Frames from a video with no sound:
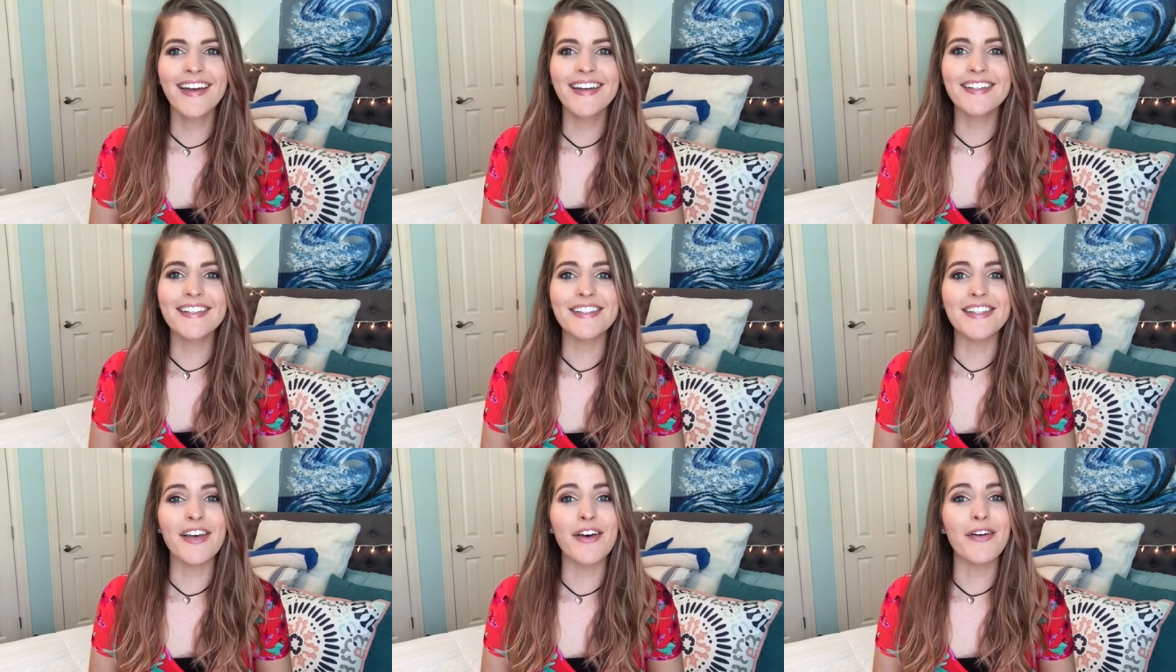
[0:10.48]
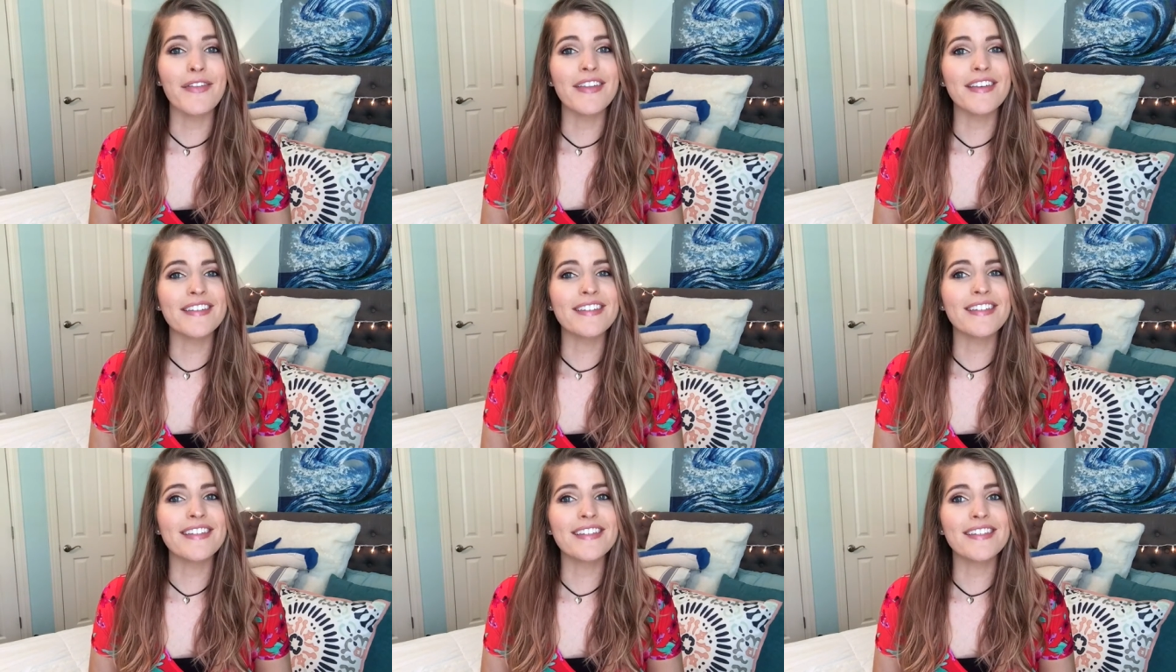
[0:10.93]
So
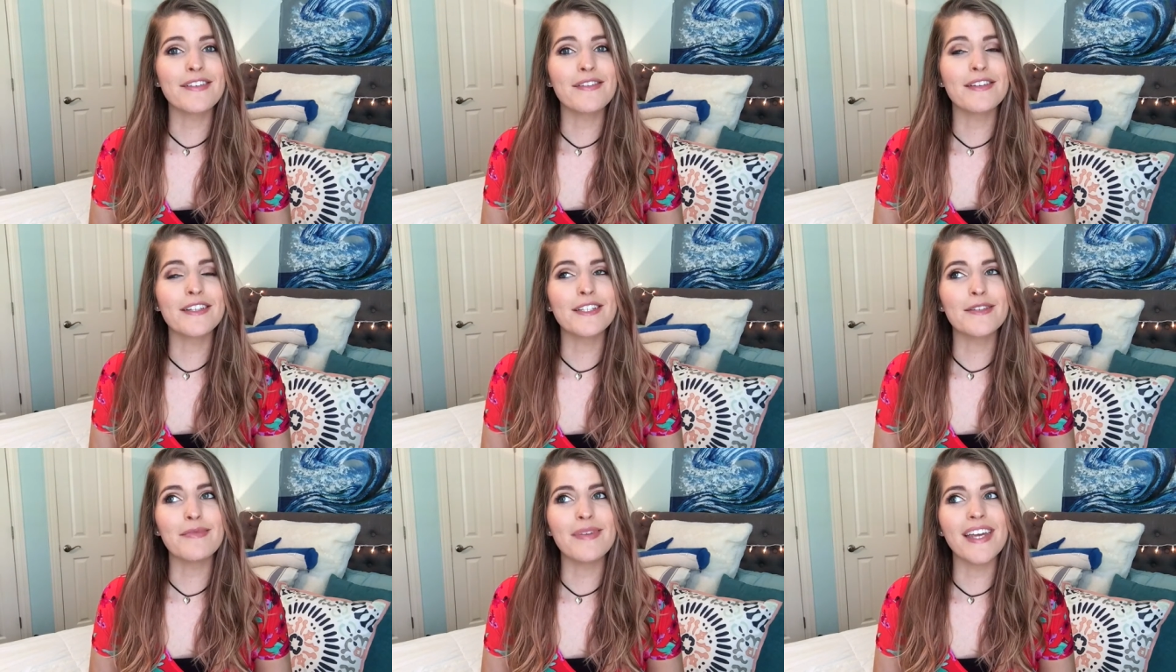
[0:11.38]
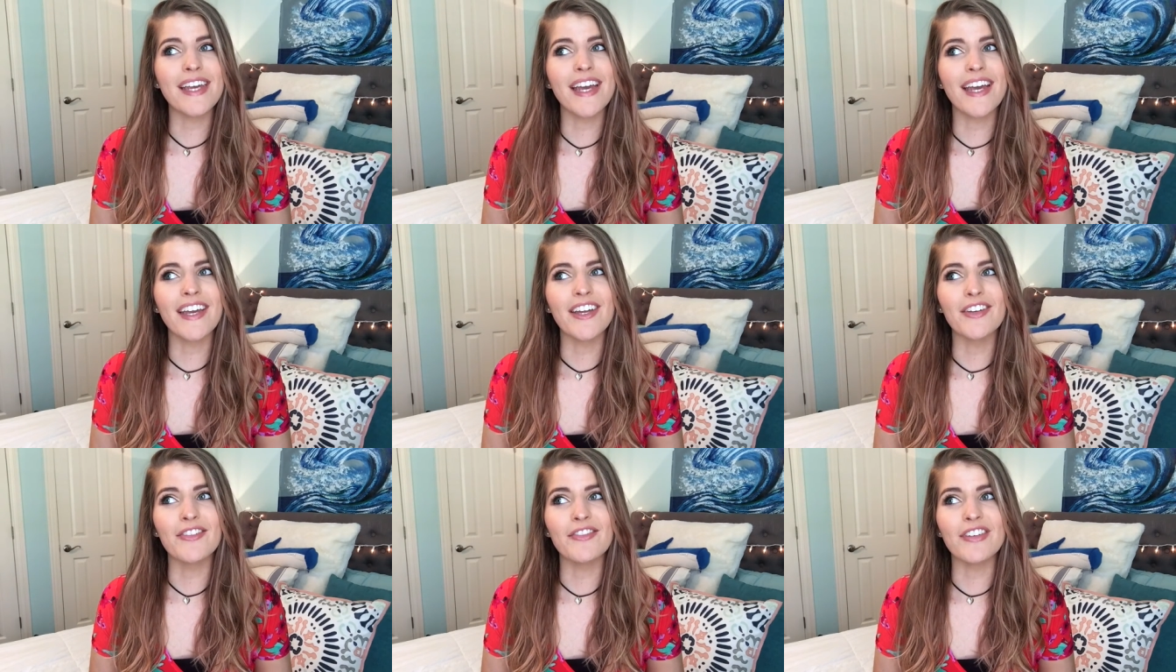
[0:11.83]
this is going to be
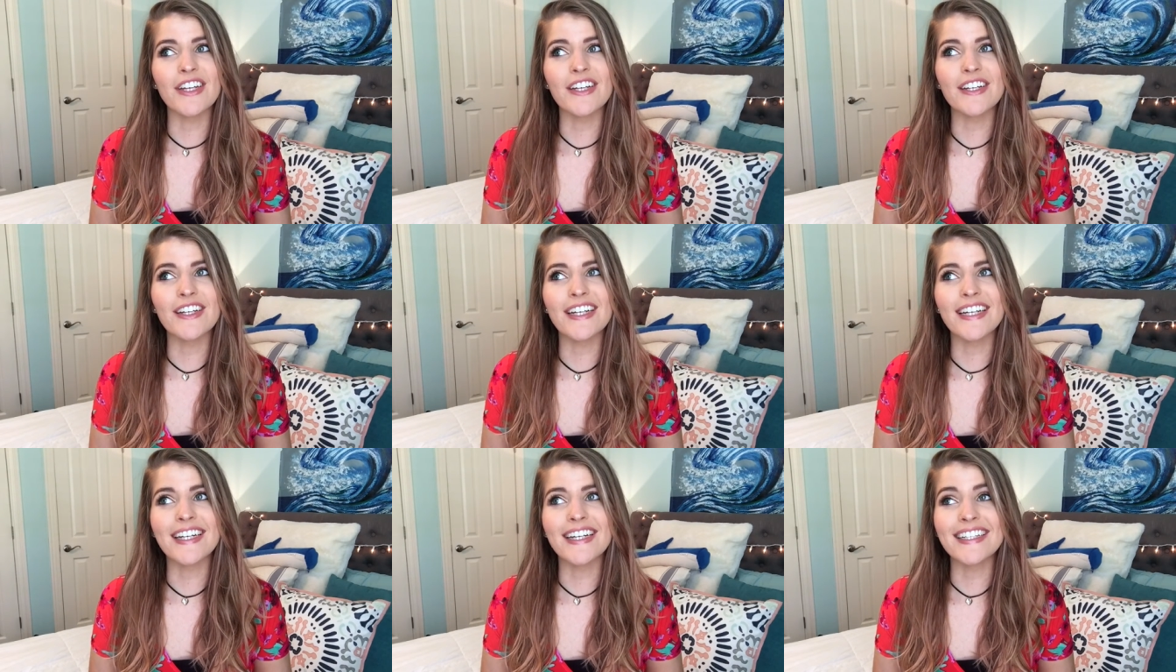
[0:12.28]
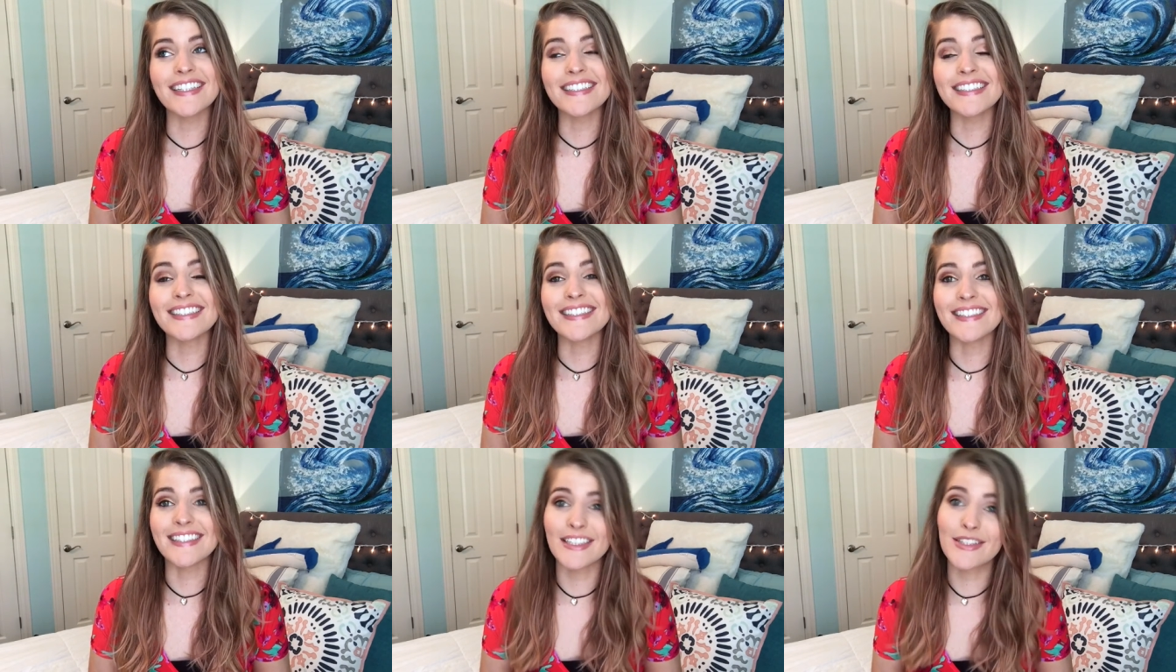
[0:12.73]
a
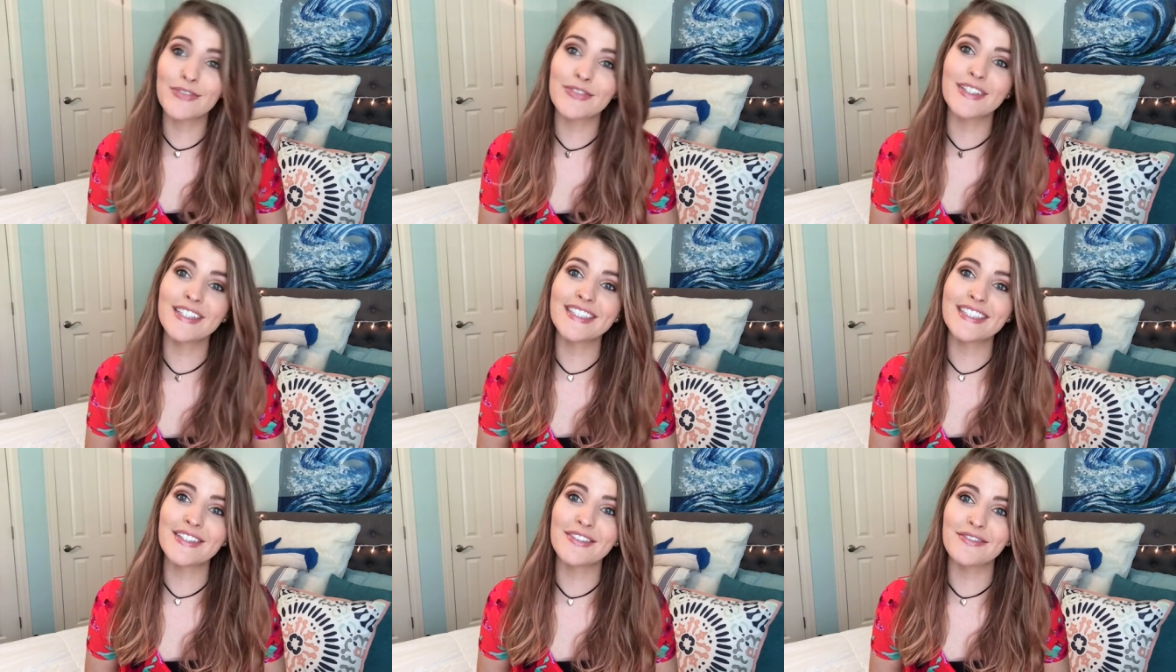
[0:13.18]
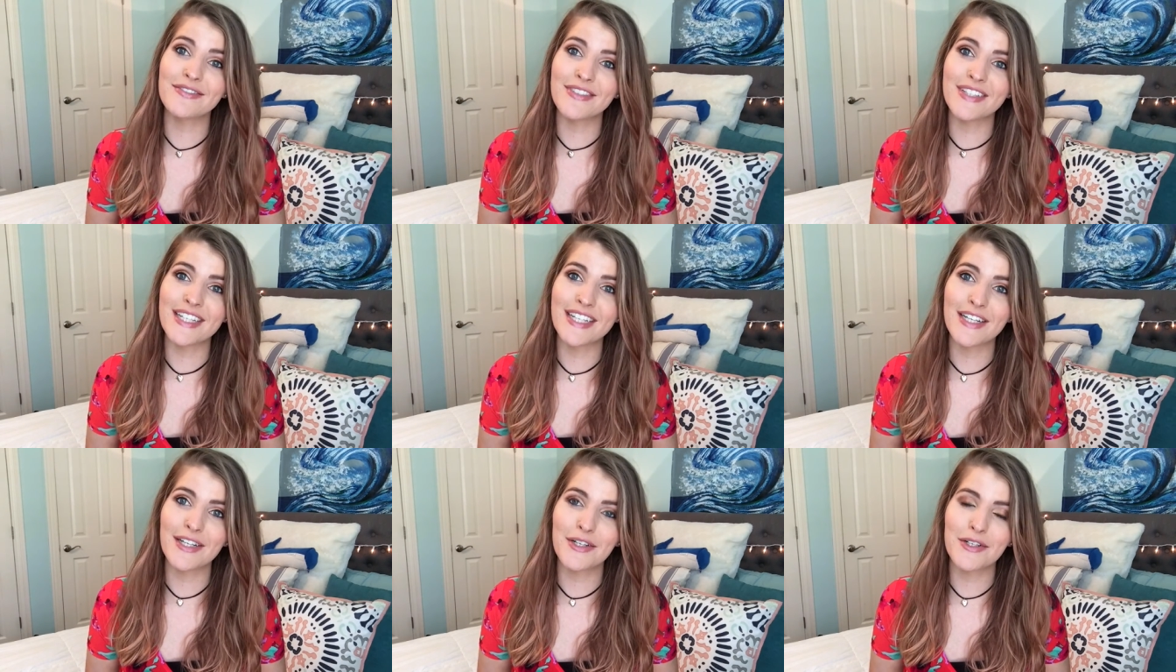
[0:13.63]
very different
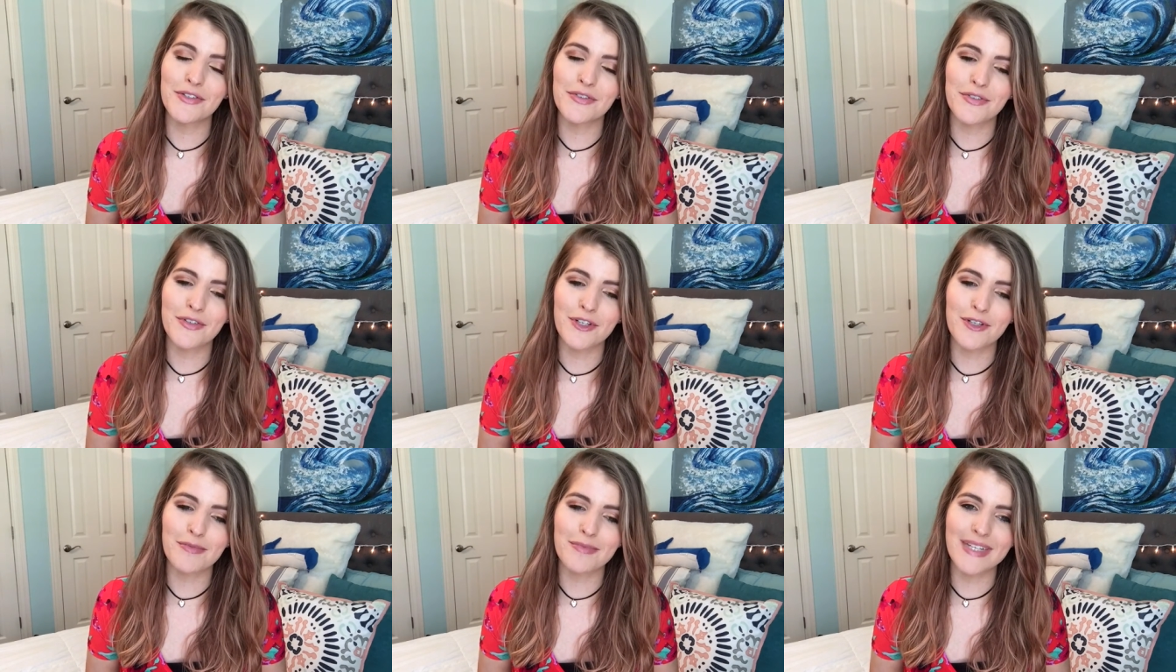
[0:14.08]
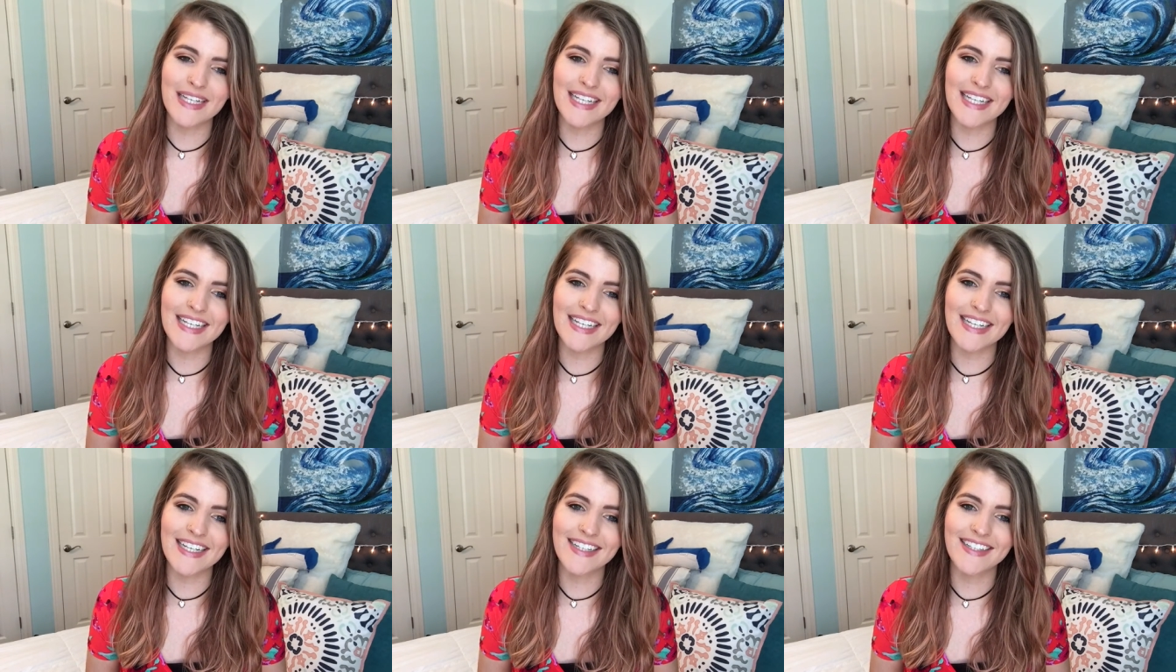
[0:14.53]
video for
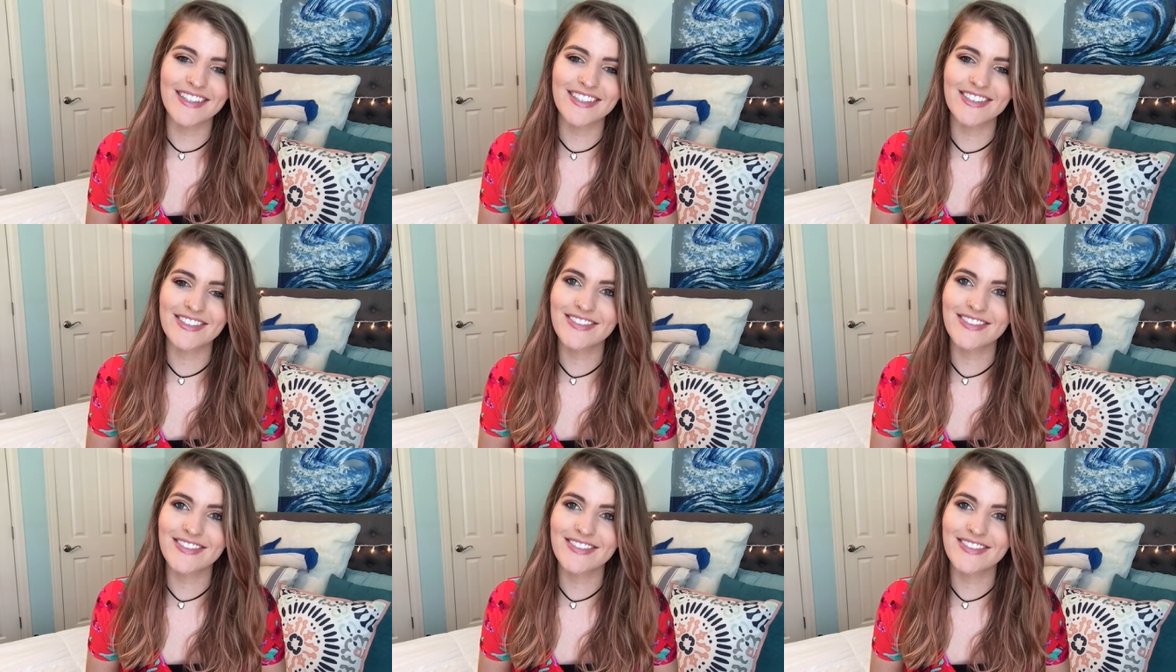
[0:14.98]
me.